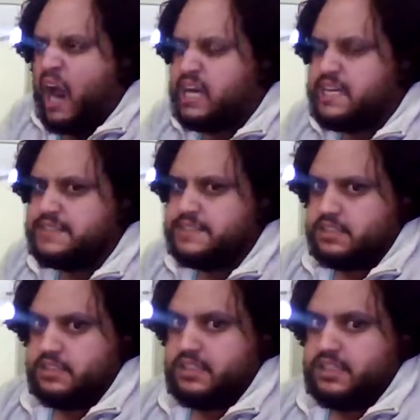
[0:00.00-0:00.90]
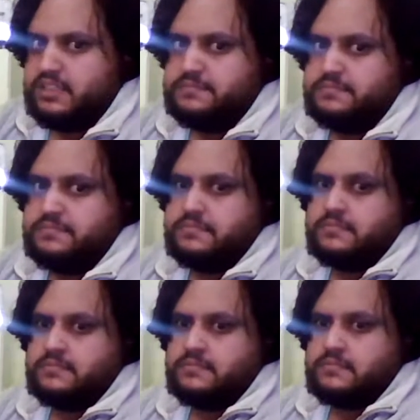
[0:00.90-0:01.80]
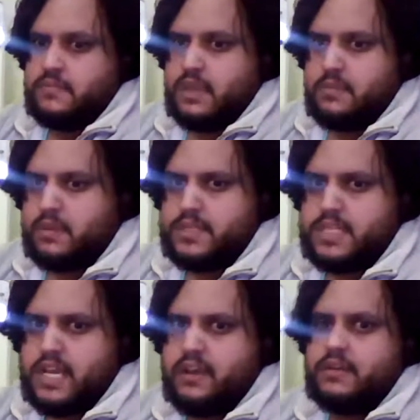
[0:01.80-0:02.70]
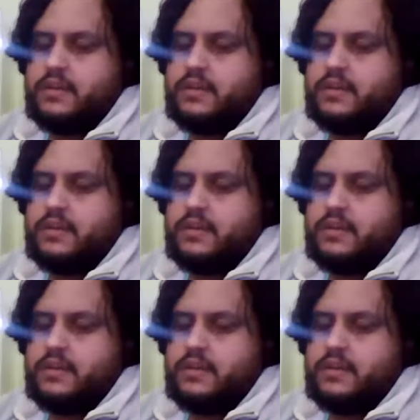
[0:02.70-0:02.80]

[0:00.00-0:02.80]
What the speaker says: Sorry again. I'm a little bit tired.